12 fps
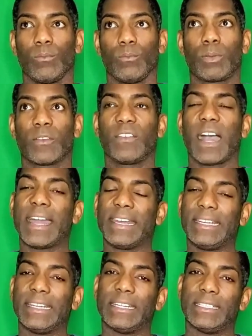
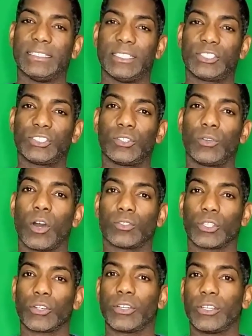providing an additional
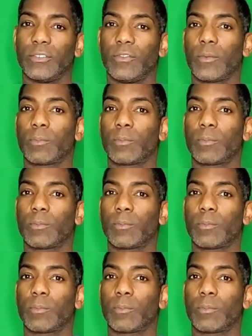alternative